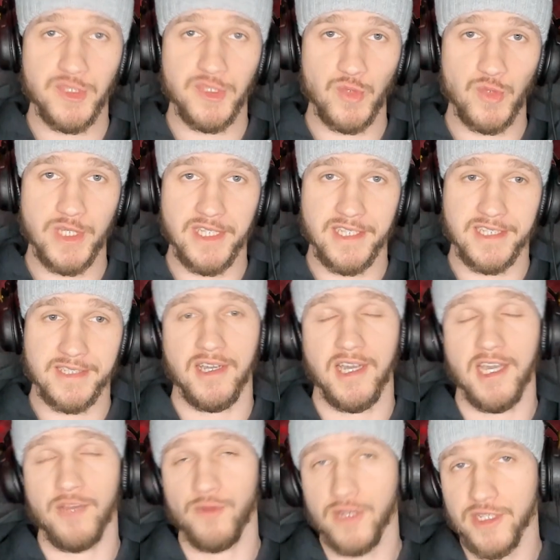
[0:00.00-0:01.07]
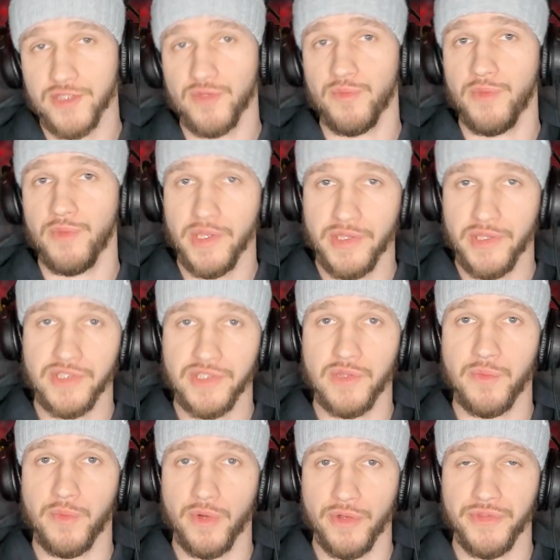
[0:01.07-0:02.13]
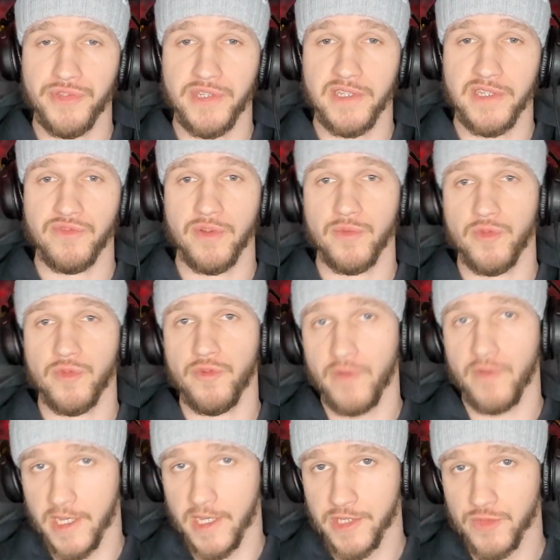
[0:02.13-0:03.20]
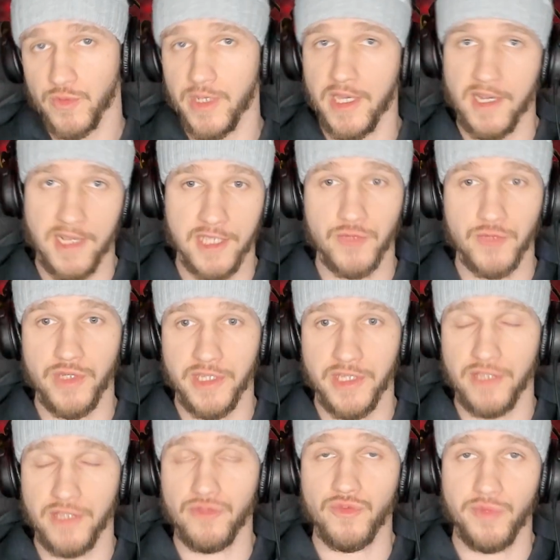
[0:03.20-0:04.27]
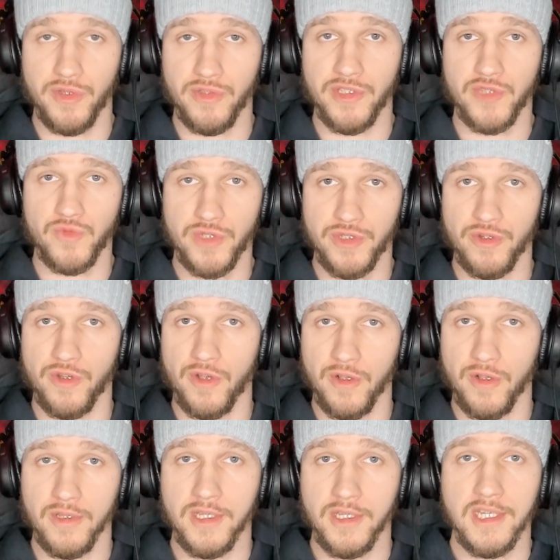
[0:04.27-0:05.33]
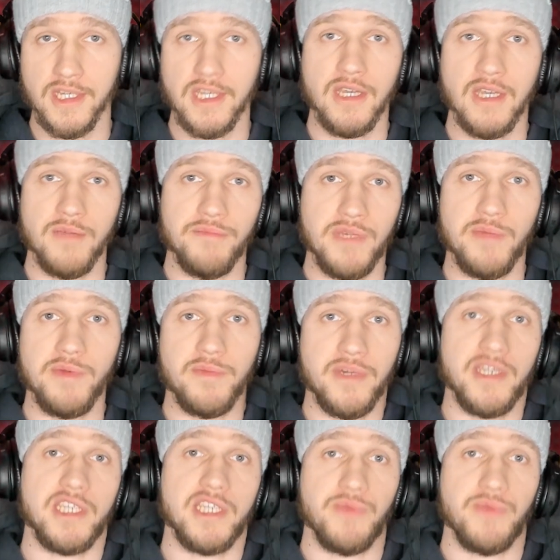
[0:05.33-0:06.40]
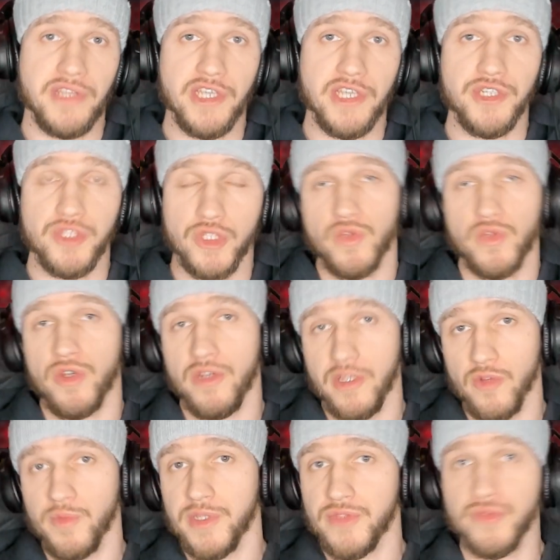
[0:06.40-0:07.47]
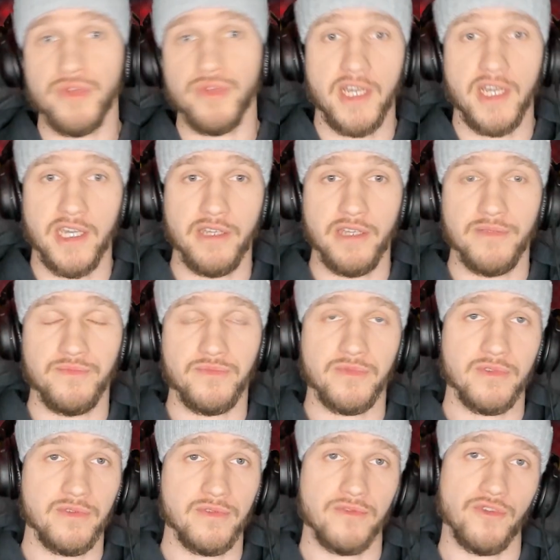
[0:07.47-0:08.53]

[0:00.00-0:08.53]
week, I was a bit disappointed from the fights we had last weekend, to be honest with you all. Maybe my expectations were a little bit too high. For